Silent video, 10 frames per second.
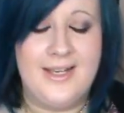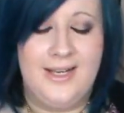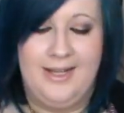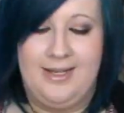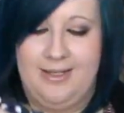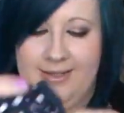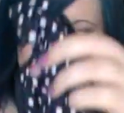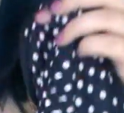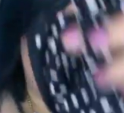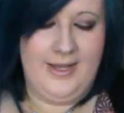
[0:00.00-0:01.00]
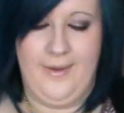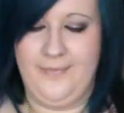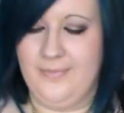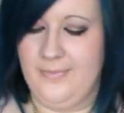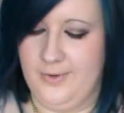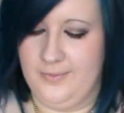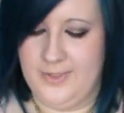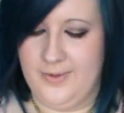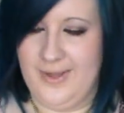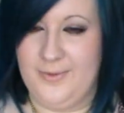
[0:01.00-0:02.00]
And yeah, thumbs
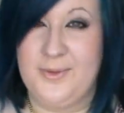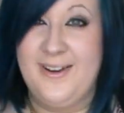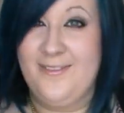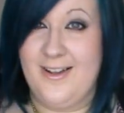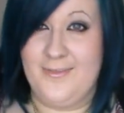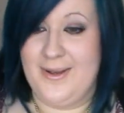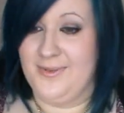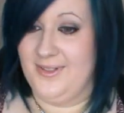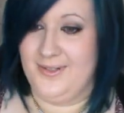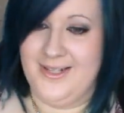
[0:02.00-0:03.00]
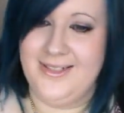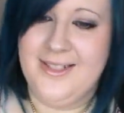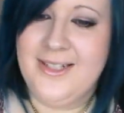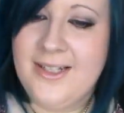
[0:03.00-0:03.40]
up. That was £25 as well.